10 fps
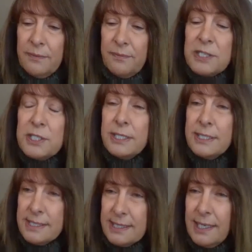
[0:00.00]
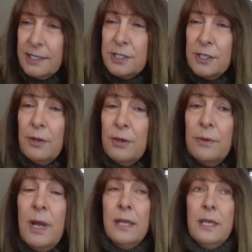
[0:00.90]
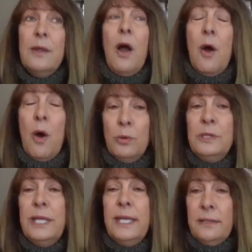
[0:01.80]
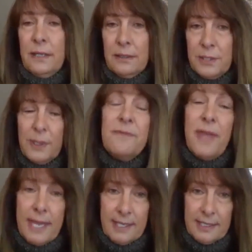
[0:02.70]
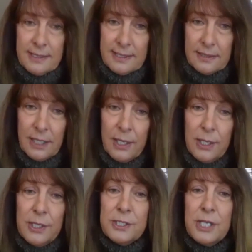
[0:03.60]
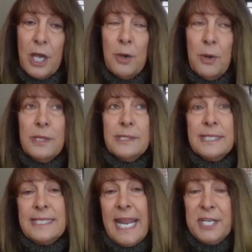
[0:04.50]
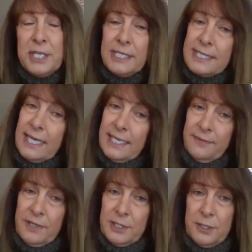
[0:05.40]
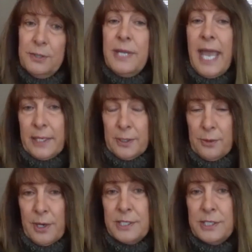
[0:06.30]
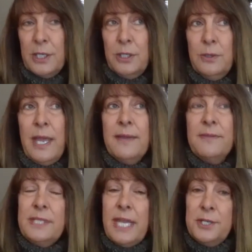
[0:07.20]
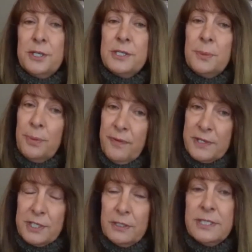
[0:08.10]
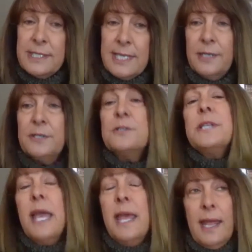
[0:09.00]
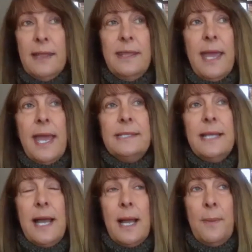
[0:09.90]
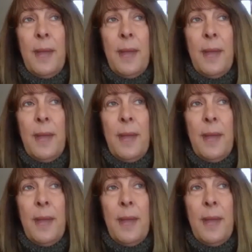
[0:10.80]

eventually decided to go only doing vacants. So staging is kind of in two categories. You have stagers and professional designers that